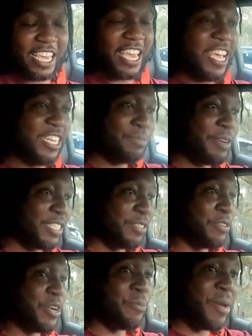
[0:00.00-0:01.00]
And
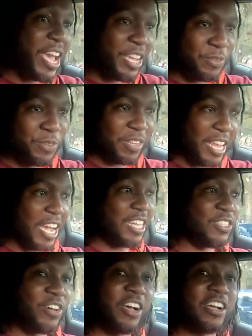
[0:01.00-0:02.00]
especially with a manual. Like, I
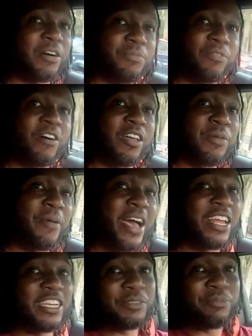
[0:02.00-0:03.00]
saw a couple
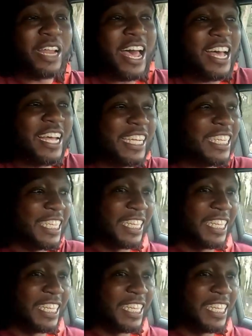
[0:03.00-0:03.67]
automatics, but I